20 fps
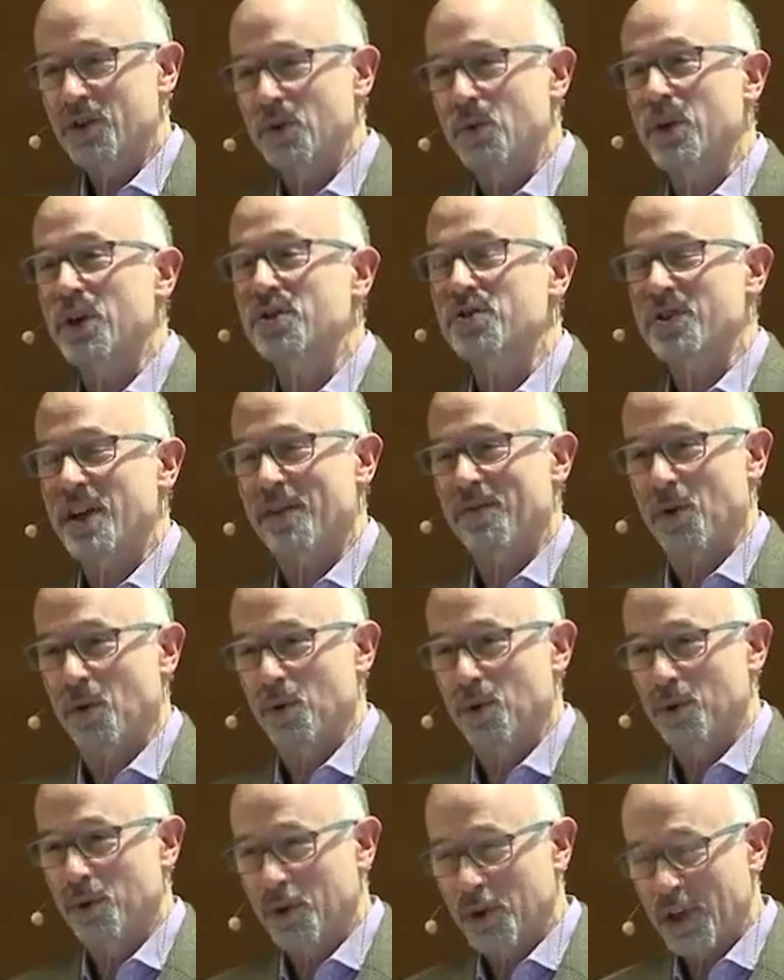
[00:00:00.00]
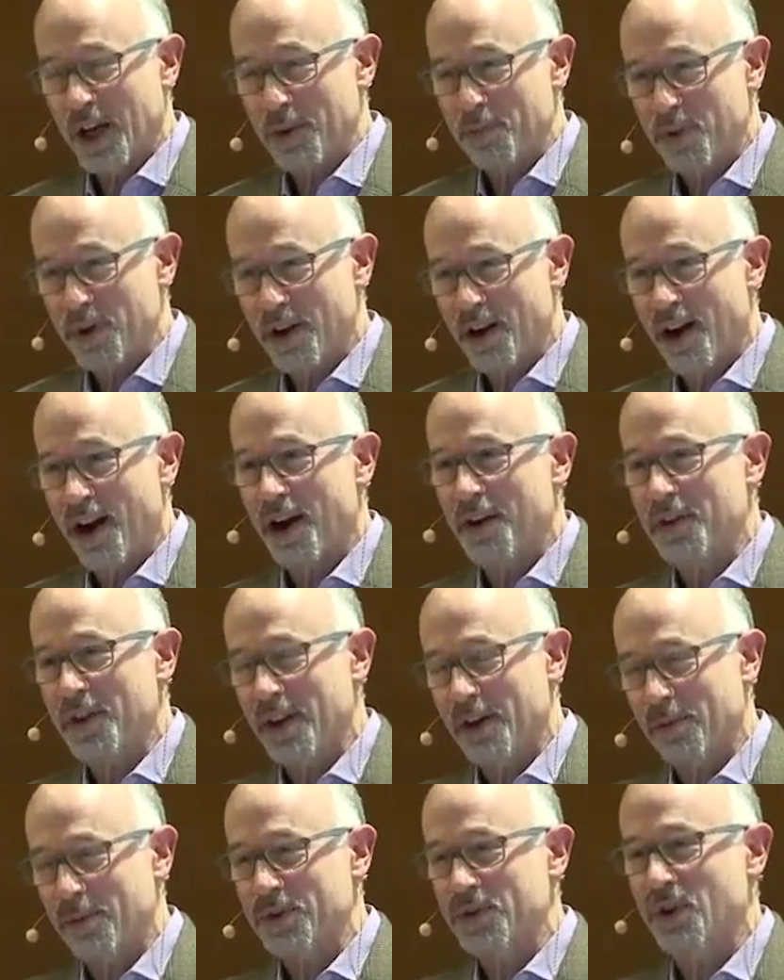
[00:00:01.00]
So we used to have a rule at NPR
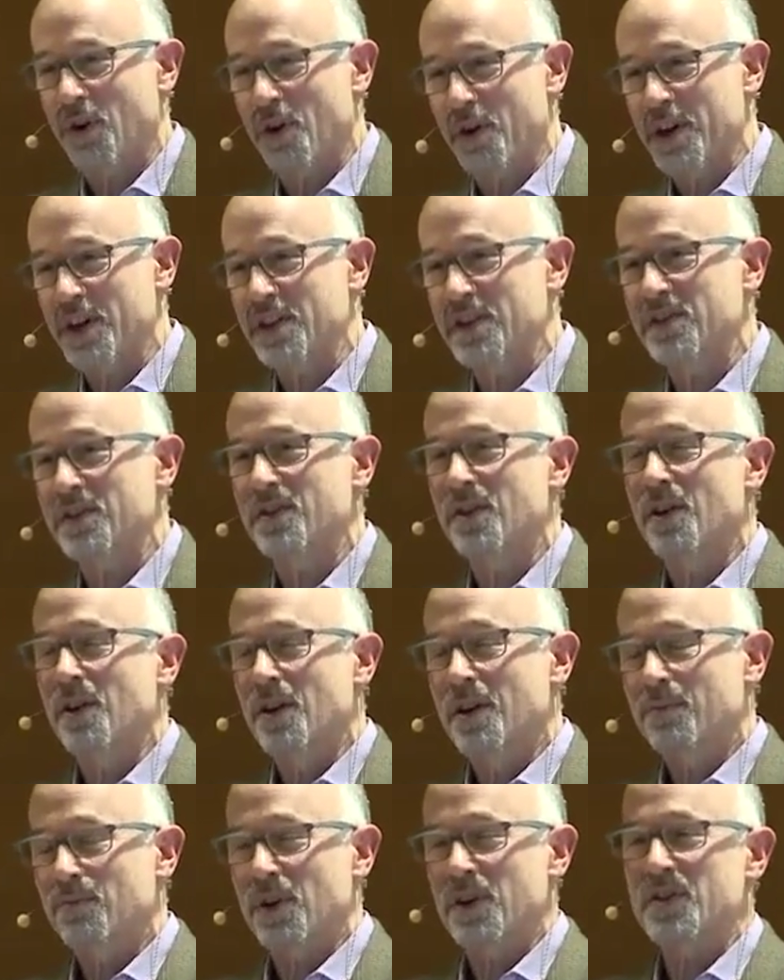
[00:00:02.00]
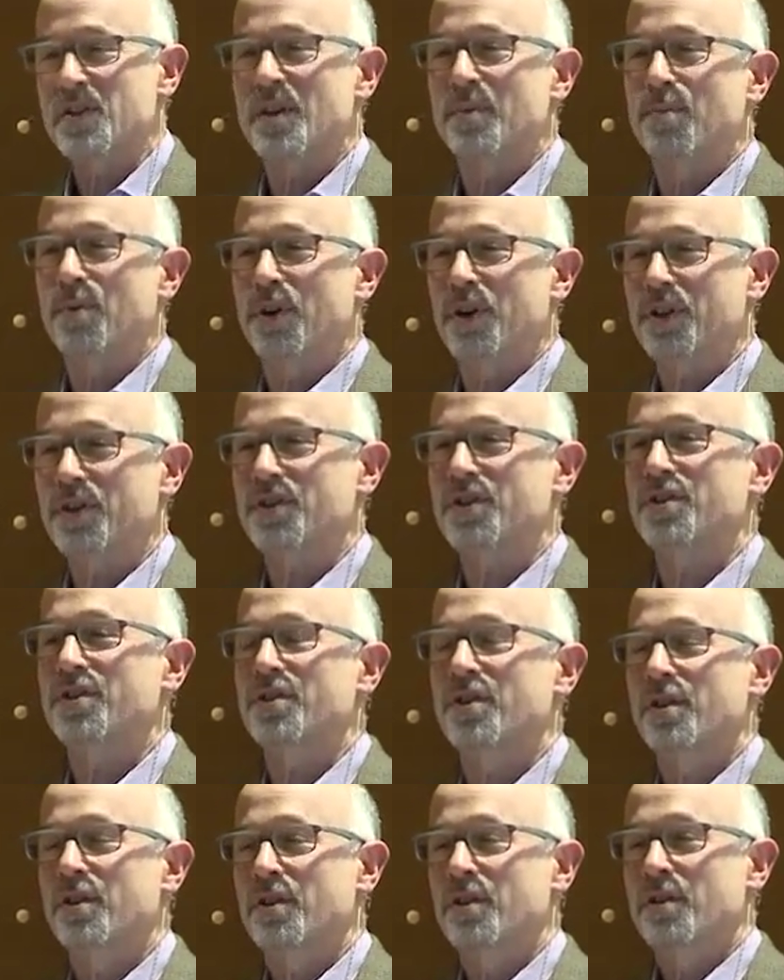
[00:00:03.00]
that it was always President Bush,
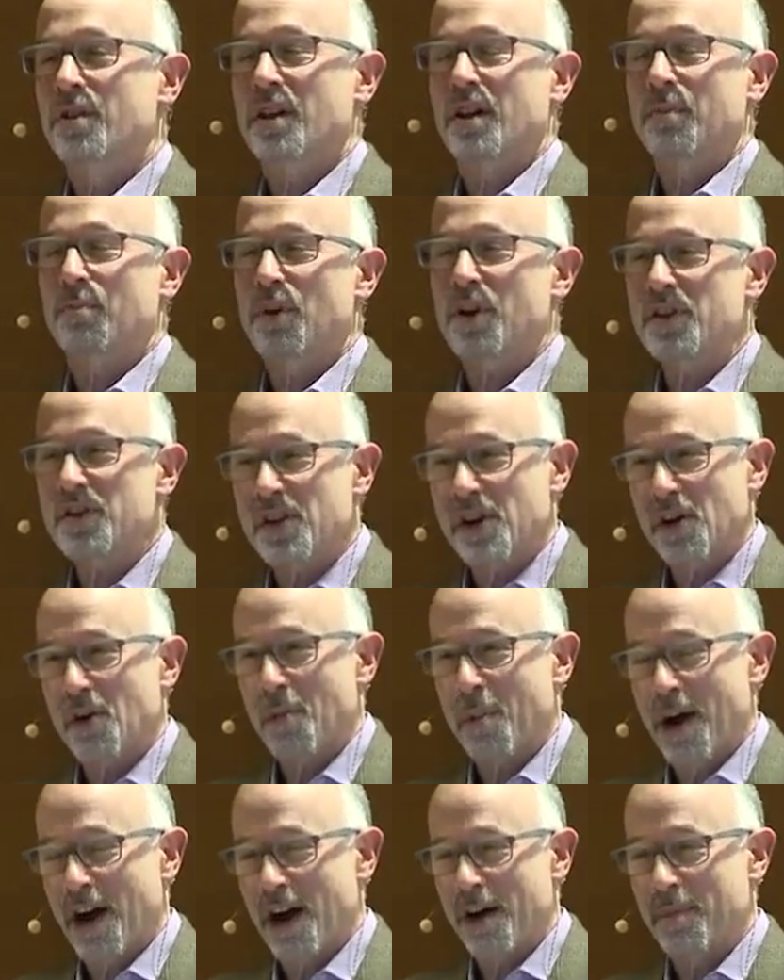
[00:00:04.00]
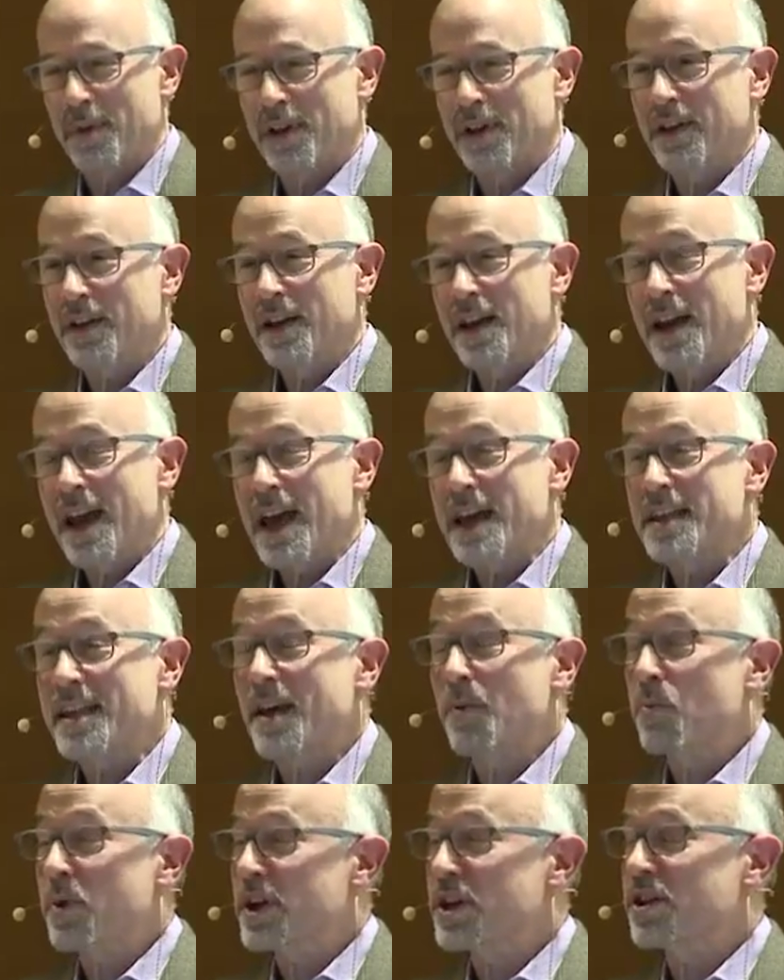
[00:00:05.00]
President Obama, and
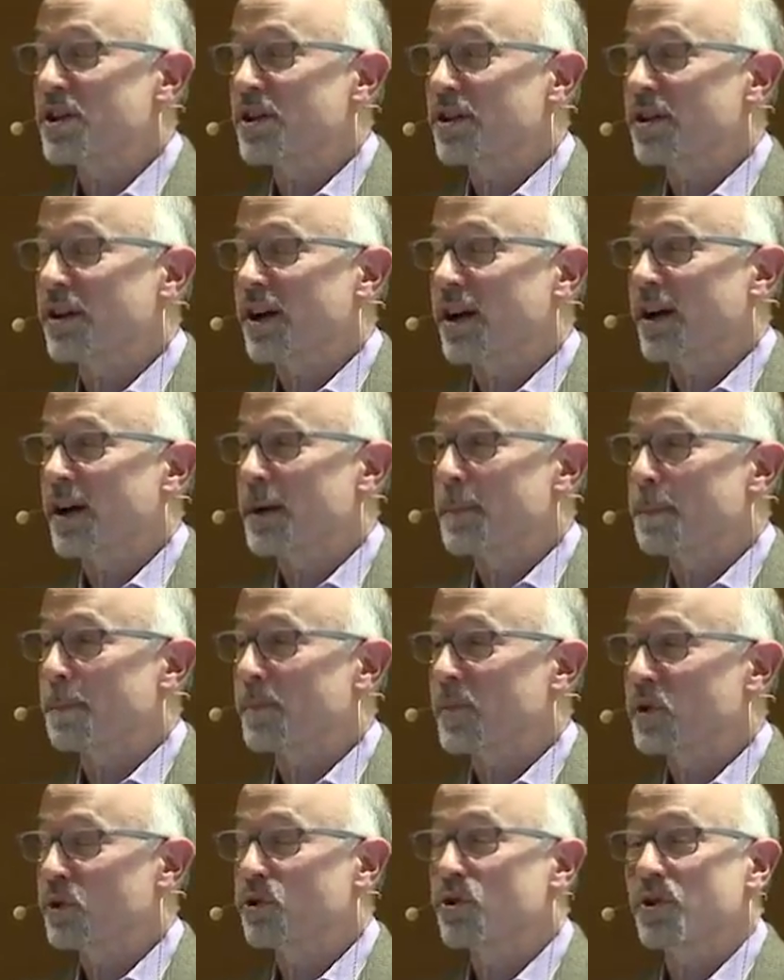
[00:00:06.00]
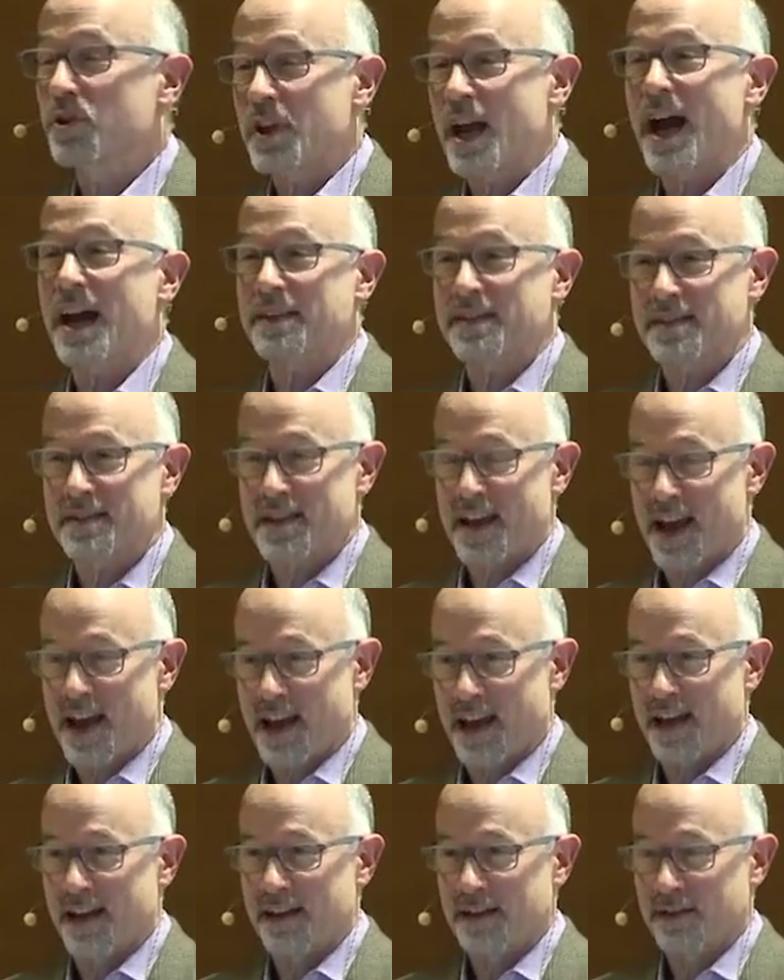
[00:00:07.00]
then we um, you could not
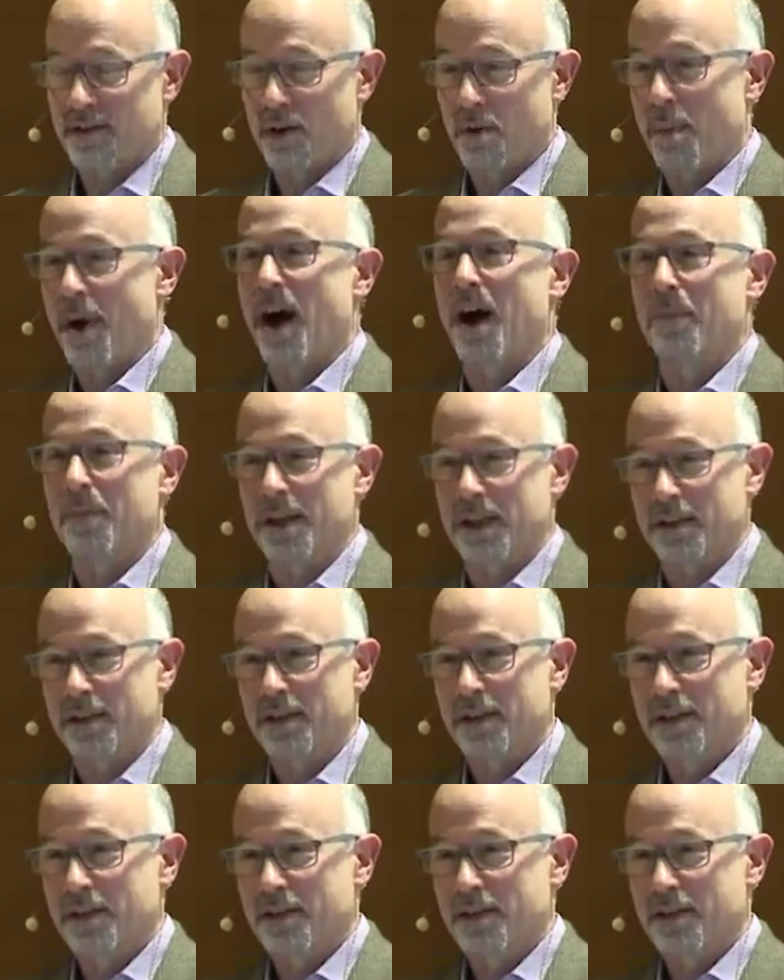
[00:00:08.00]
say Obama.